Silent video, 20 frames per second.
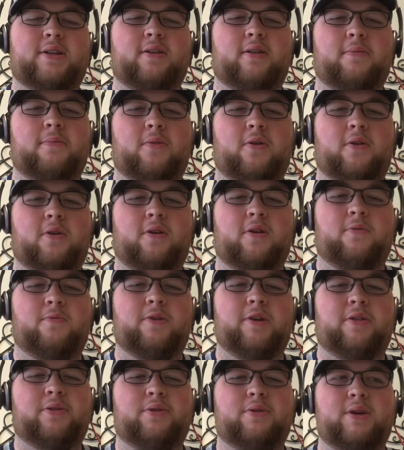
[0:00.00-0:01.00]
Lamar
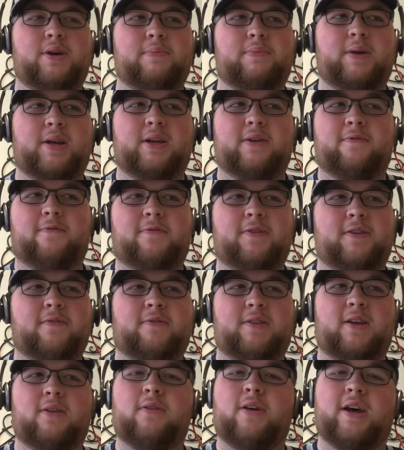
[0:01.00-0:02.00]
with
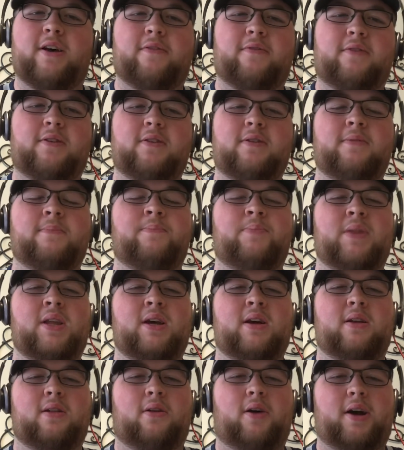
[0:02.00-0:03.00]
1:50 left.
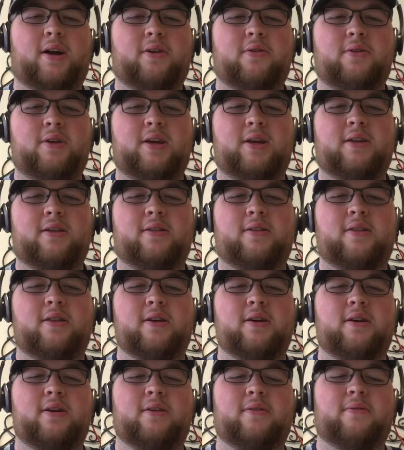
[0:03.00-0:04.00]
Luckily,
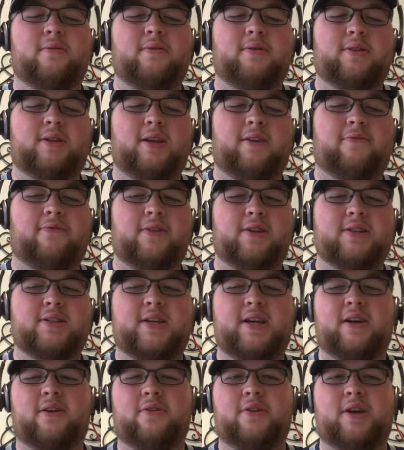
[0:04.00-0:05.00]
the defense
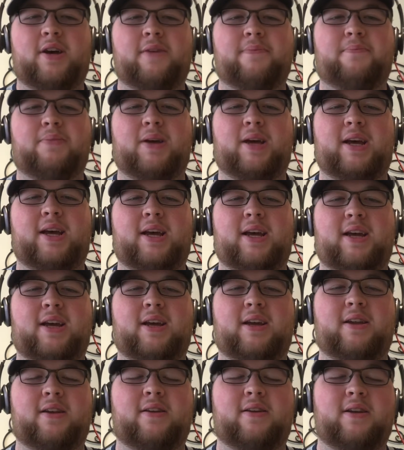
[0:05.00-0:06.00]
held up
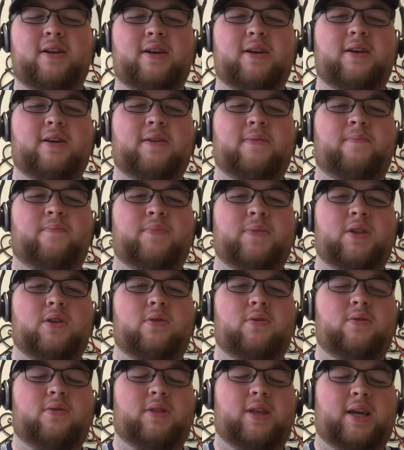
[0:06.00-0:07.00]
and
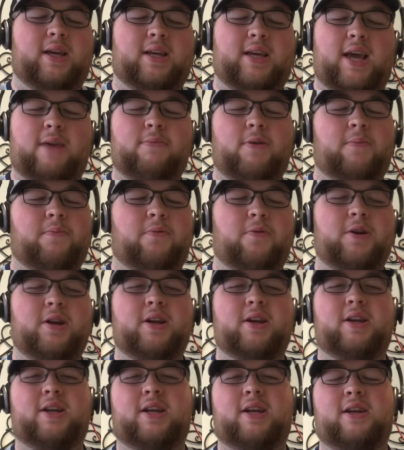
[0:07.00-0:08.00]
they came up
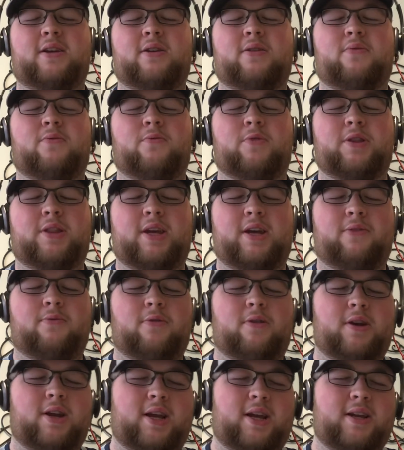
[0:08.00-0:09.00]
when they
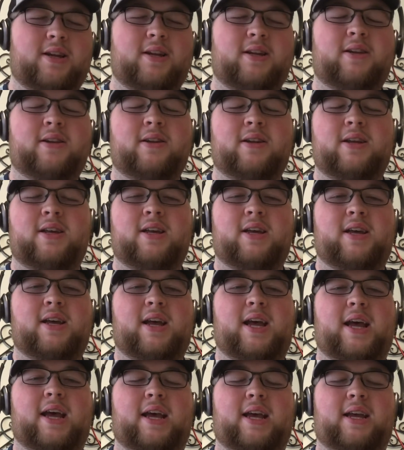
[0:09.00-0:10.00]
were needed.
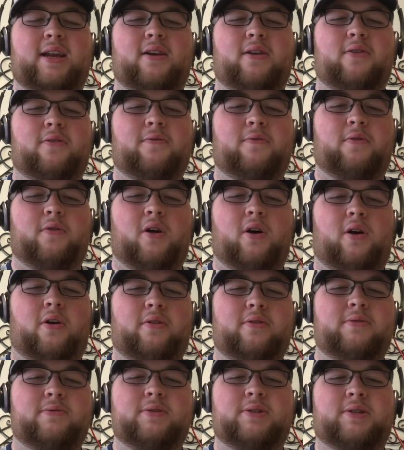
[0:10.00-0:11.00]
And
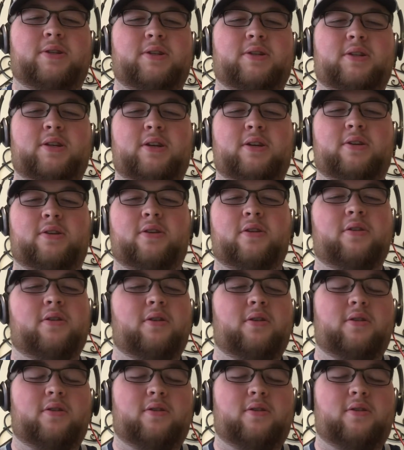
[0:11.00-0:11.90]
overall, it was just a good